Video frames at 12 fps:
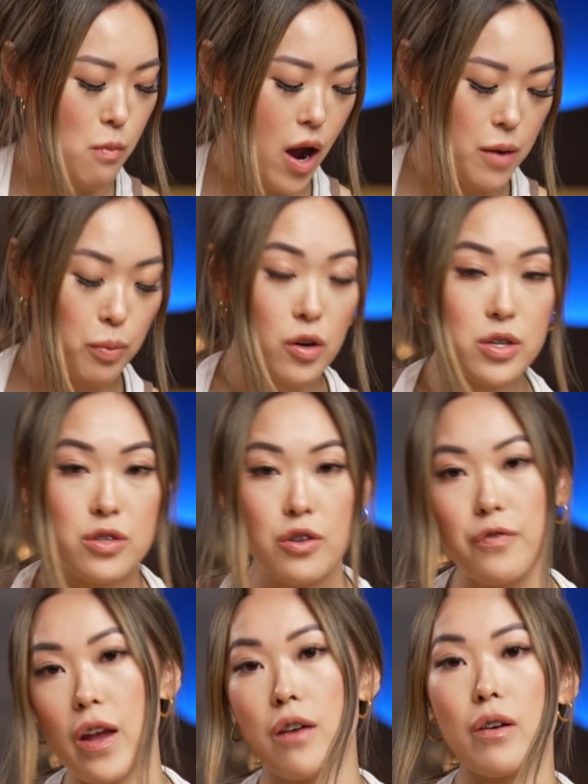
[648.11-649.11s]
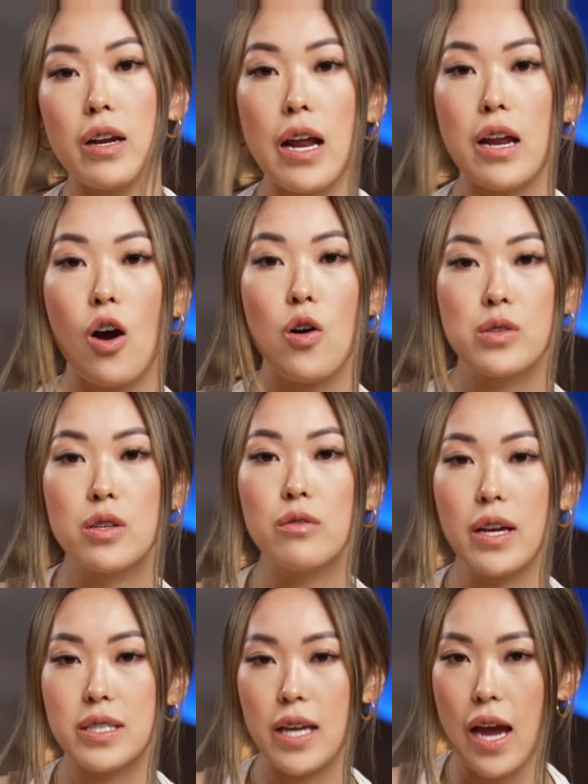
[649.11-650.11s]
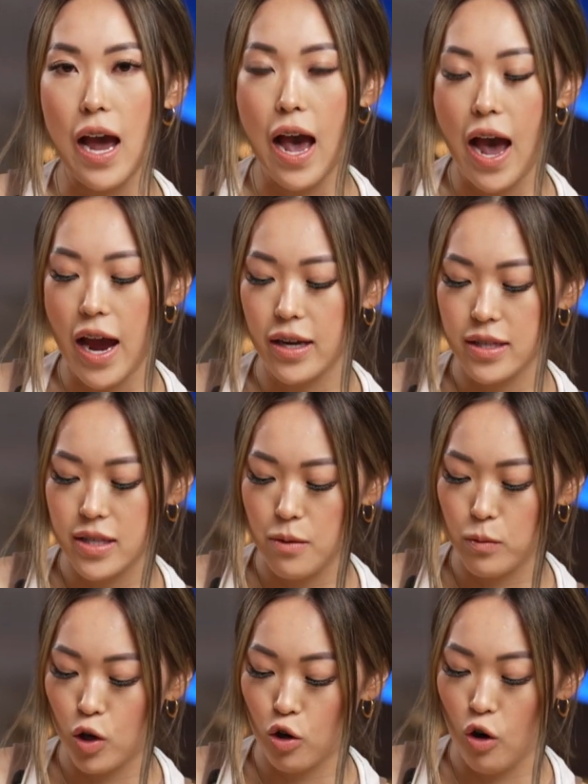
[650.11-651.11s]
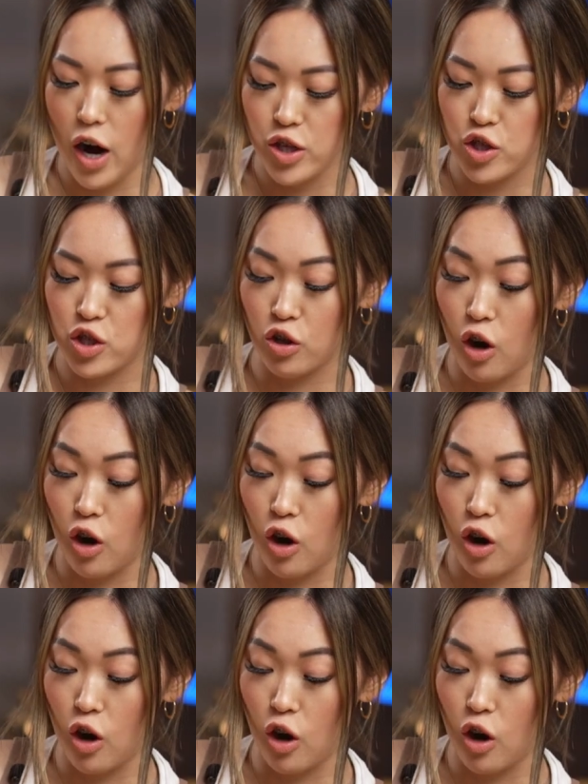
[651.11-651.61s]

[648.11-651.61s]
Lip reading: my personal favorite, I also like to add some crushed